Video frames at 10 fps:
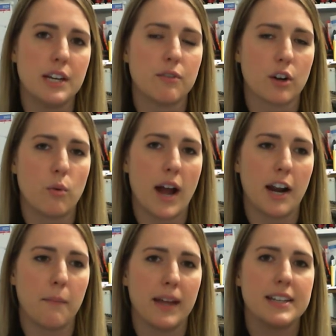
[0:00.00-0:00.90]

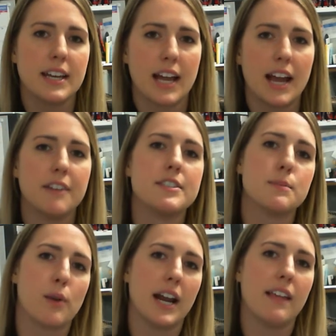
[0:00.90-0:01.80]
requirement and kind of
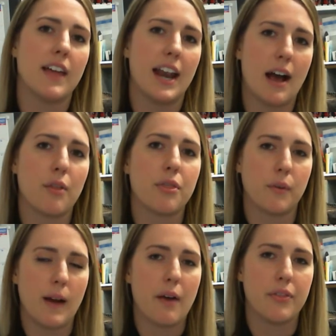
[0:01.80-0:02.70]
spreading that out
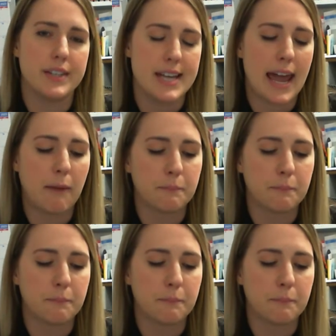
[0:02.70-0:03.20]
throughout the day.